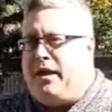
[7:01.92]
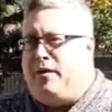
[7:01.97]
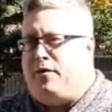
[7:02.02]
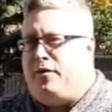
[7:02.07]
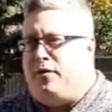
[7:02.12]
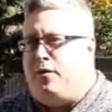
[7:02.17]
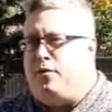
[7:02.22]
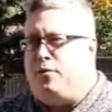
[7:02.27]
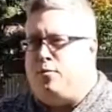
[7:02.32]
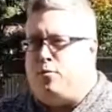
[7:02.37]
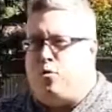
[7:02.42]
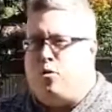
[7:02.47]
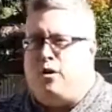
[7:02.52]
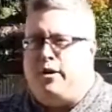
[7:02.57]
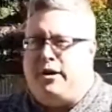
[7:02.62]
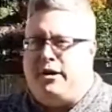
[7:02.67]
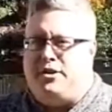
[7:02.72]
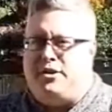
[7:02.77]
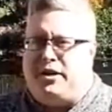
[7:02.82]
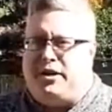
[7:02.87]
If your
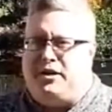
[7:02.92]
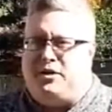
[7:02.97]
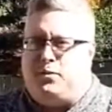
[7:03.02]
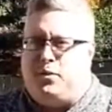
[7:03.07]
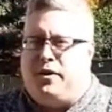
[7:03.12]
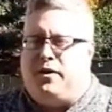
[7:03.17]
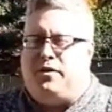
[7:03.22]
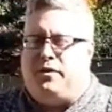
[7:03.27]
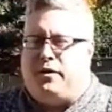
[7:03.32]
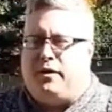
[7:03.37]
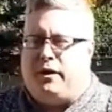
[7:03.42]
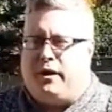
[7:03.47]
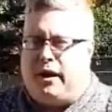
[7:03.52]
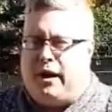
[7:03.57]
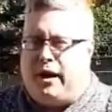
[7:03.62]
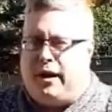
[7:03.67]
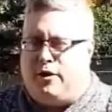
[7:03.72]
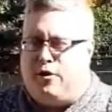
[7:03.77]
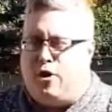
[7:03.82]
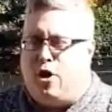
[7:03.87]
mortgage is with
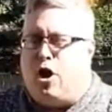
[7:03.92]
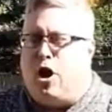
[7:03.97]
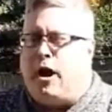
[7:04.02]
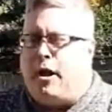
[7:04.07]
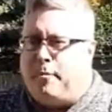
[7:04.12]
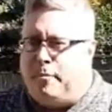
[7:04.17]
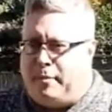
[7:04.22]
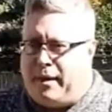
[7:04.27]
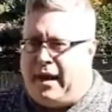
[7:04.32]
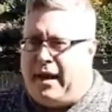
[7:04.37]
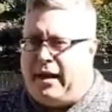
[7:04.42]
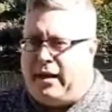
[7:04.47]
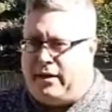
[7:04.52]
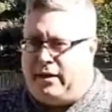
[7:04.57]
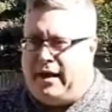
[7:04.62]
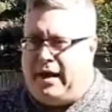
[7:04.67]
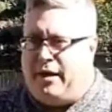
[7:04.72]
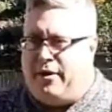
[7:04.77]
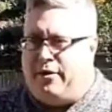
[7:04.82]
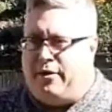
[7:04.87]
a non-bank
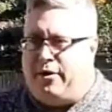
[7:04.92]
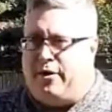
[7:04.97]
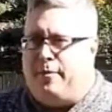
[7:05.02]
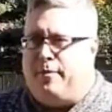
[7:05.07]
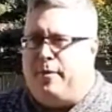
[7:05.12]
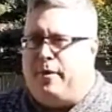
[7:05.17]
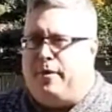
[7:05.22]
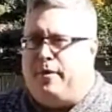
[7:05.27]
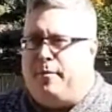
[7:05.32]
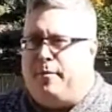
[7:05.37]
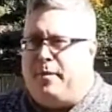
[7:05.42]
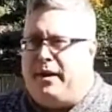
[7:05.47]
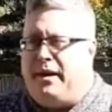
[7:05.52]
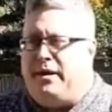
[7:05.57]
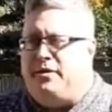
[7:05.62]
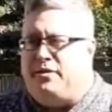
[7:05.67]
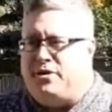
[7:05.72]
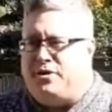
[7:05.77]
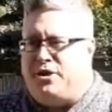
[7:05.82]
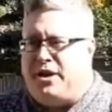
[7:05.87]
lender, the
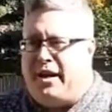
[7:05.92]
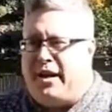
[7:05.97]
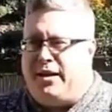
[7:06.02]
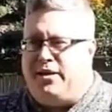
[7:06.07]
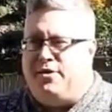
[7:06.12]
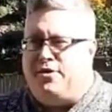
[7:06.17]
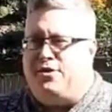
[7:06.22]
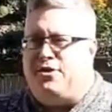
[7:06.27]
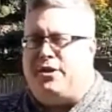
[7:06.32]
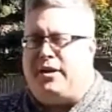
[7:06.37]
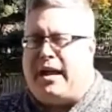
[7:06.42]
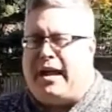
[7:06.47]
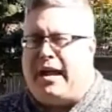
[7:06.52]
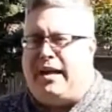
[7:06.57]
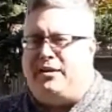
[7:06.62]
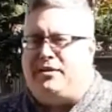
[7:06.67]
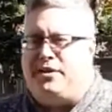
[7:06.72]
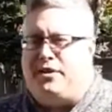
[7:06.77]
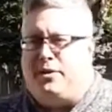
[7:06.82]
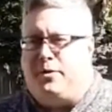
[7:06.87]
biggest change
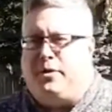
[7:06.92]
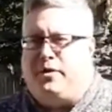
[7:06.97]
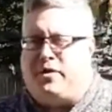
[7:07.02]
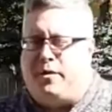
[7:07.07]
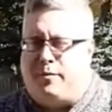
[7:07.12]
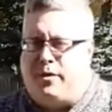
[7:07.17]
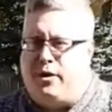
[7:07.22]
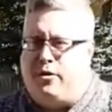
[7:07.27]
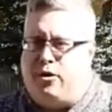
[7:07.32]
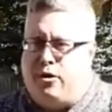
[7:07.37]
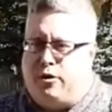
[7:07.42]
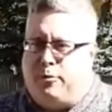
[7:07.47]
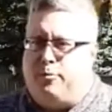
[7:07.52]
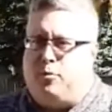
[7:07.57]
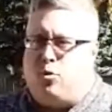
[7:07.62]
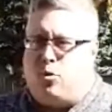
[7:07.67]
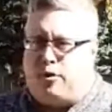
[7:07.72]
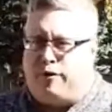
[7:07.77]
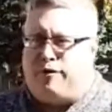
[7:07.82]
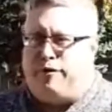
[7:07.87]
has to do with something called
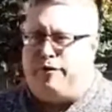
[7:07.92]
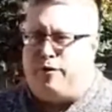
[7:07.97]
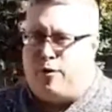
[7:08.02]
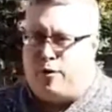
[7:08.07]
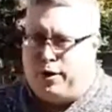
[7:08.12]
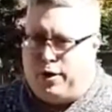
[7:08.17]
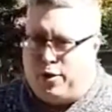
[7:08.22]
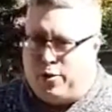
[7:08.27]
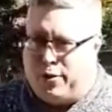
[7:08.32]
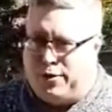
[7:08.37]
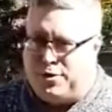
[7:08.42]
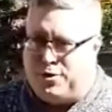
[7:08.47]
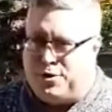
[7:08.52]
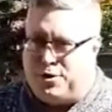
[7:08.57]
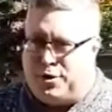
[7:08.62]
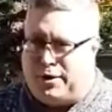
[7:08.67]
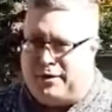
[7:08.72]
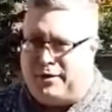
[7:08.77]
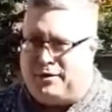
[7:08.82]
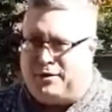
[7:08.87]
portfolio
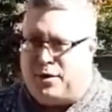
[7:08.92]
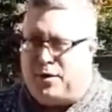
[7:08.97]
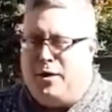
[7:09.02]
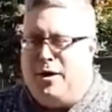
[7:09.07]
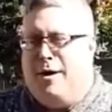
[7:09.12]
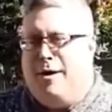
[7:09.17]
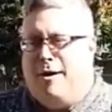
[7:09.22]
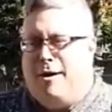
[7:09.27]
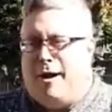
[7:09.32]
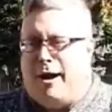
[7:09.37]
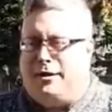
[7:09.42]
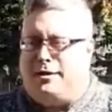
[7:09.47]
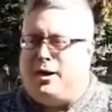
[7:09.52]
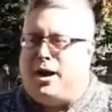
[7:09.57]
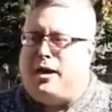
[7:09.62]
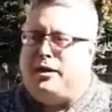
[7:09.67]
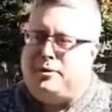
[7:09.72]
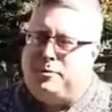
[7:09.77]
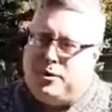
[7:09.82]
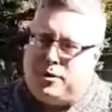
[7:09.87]
insurance. So I
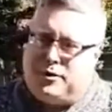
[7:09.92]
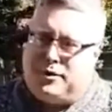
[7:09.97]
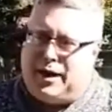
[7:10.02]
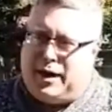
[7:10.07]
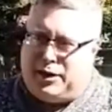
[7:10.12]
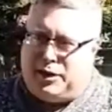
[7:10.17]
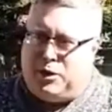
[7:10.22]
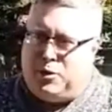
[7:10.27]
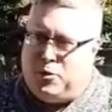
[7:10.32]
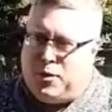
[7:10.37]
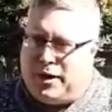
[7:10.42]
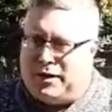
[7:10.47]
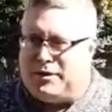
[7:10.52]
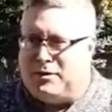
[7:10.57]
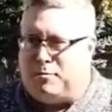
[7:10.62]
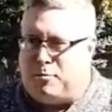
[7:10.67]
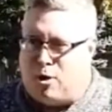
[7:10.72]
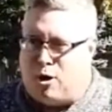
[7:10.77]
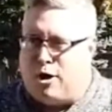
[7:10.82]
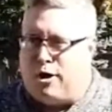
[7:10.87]
talked about that
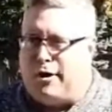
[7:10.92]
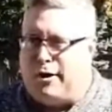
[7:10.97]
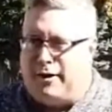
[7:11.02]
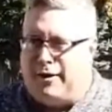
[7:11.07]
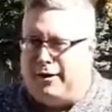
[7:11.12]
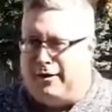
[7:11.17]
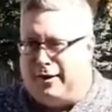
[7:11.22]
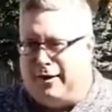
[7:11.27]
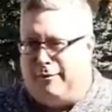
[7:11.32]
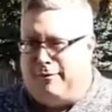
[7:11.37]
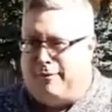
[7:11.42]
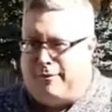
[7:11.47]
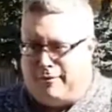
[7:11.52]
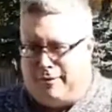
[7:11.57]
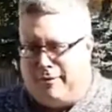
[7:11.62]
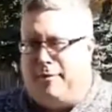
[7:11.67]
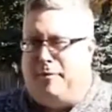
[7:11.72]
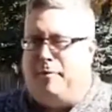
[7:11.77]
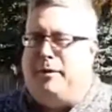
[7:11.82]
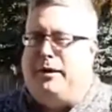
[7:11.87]
US market and
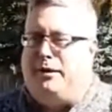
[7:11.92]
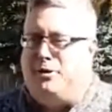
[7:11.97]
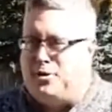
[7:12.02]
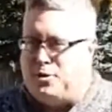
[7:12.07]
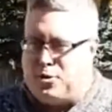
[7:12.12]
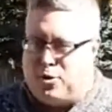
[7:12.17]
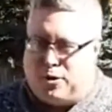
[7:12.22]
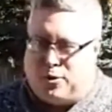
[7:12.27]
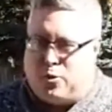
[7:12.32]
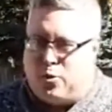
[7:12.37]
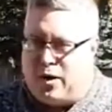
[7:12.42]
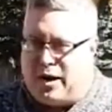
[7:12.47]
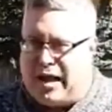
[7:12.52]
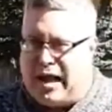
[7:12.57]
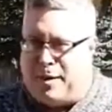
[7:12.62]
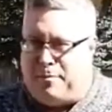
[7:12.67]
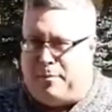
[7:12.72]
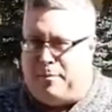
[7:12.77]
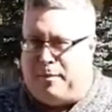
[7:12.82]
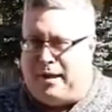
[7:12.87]
the Big Short and what
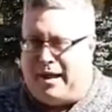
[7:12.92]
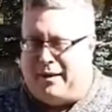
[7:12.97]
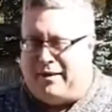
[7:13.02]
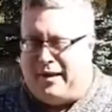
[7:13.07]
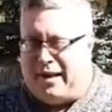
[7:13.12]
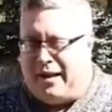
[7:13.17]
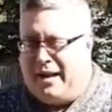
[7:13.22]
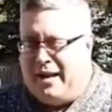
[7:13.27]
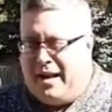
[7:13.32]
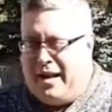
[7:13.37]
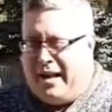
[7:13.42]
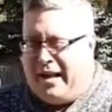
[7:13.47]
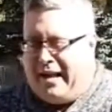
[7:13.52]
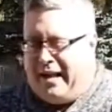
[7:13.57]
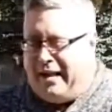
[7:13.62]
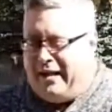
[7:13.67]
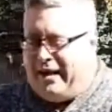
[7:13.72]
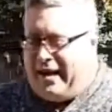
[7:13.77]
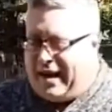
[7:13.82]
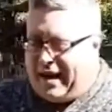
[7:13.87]
happened back then.
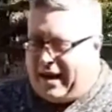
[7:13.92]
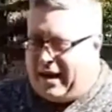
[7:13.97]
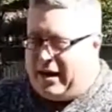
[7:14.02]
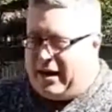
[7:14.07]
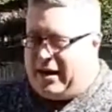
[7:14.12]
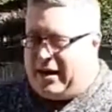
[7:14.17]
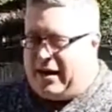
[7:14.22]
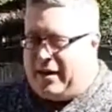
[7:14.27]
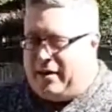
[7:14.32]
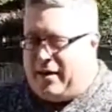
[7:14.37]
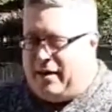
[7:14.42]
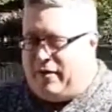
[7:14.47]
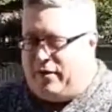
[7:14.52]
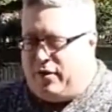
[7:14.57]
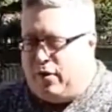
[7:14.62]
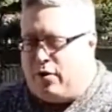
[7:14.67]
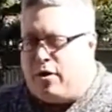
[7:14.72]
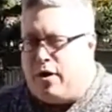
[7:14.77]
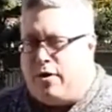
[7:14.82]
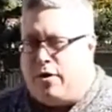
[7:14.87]
In Canada,
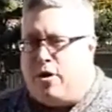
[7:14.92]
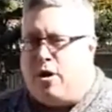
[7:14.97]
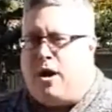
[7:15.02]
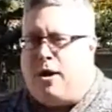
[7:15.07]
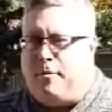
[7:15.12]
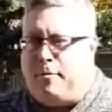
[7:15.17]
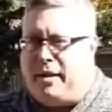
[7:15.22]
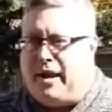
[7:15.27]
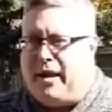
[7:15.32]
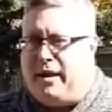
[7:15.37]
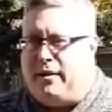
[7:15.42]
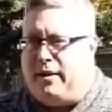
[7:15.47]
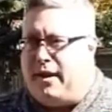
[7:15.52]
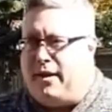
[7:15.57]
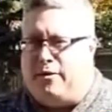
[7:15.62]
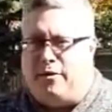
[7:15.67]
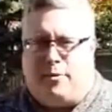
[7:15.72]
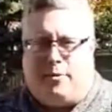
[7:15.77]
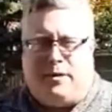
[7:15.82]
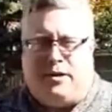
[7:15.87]
if you're a non-bank
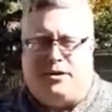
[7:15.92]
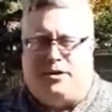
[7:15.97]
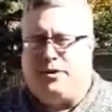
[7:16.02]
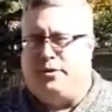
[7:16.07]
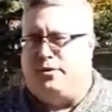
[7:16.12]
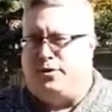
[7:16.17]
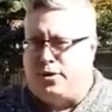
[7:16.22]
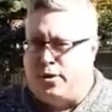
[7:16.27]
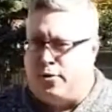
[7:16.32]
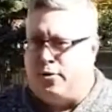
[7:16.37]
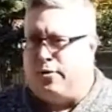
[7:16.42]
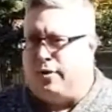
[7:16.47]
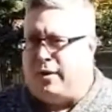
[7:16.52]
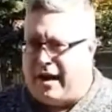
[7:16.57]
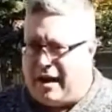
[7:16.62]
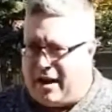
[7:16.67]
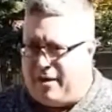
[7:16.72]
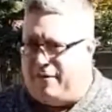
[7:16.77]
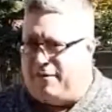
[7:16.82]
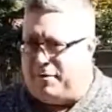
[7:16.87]
lender, it means you don't
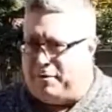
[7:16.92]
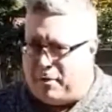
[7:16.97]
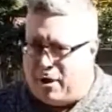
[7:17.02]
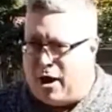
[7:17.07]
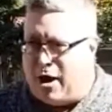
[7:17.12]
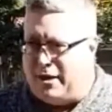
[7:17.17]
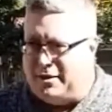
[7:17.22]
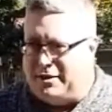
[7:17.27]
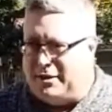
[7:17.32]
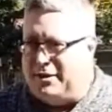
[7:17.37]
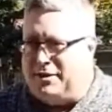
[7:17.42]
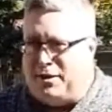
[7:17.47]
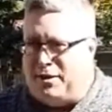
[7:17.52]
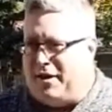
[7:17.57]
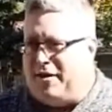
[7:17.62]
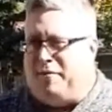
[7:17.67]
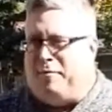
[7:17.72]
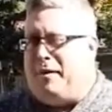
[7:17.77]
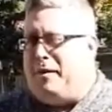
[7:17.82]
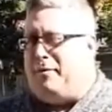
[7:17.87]
have deposits. You
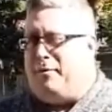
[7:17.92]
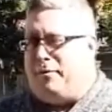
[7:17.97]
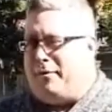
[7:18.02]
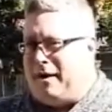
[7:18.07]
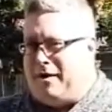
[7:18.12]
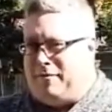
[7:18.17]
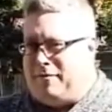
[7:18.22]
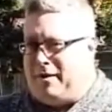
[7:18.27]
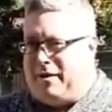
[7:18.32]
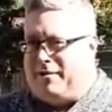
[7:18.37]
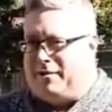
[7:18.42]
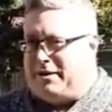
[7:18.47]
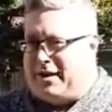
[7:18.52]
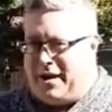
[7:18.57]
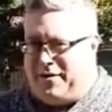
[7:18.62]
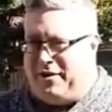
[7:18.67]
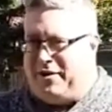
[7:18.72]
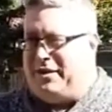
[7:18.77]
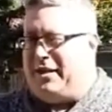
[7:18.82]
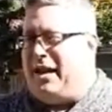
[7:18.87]
don't have people have
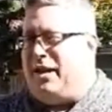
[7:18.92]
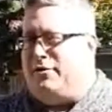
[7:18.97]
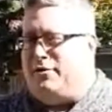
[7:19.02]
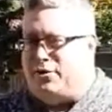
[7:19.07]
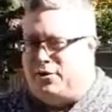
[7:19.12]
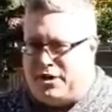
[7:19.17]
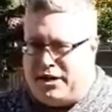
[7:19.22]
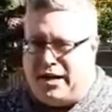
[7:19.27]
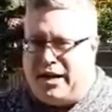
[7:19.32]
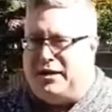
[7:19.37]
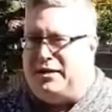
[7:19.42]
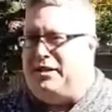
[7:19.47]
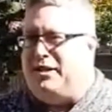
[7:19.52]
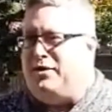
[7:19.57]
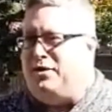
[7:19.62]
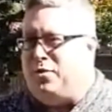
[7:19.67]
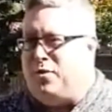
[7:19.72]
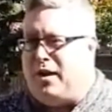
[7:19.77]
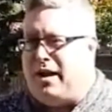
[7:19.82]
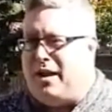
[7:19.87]
savings accounts or
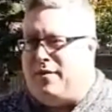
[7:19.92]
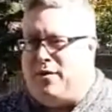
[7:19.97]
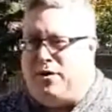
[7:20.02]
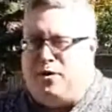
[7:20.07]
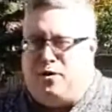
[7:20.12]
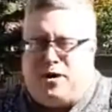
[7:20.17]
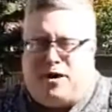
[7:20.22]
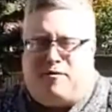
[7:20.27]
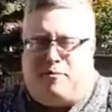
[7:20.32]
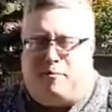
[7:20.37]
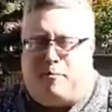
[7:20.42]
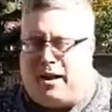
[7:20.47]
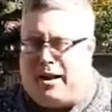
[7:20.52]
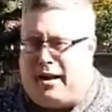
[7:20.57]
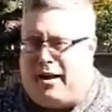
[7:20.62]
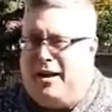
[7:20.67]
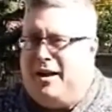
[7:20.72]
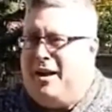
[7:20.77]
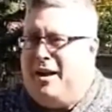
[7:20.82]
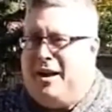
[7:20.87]
GICs or what have you. You don't have
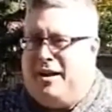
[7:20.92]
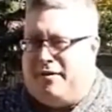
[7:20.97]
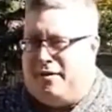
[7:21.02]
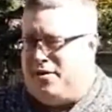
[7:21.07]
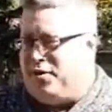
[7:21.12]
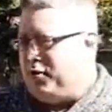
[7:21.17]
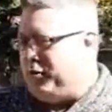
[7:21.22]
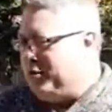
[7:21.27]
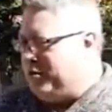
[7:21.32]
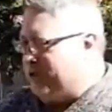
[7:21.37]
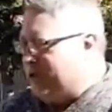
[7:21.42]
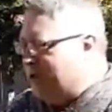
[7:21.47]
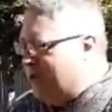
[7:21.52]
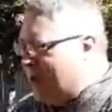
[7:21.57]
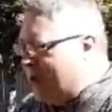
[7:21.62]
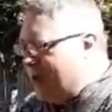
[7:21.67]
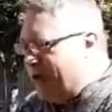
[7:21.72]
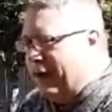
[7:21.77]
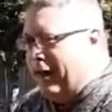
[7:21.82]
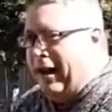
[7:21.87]
money that you can
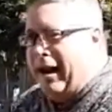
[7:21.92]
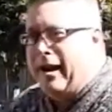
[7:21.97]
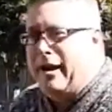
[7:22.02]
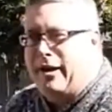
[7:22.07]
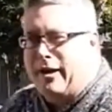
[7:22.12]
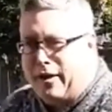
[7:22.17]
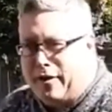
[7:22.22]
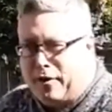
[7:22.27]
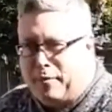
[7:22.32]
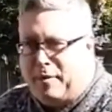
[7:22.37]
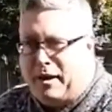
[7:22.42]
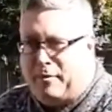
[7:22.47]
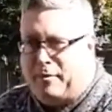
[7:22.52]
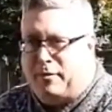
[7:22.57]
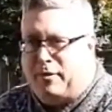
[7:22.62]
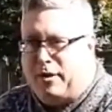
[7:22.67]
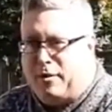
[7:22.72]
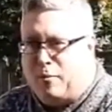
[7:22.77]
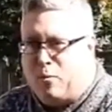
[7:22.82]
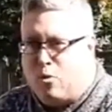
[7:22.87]
turn around and lend to other
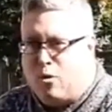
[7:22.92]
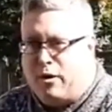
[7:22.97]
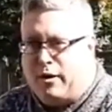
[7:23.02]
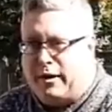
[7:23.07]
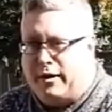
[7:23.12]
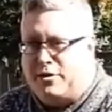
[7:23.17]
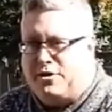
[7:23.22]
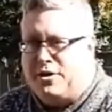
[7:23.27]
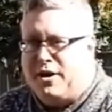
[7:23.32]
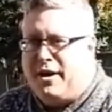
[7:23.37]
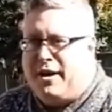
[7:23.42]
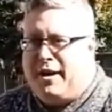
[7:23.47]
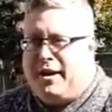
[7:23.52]
people in a mortgage.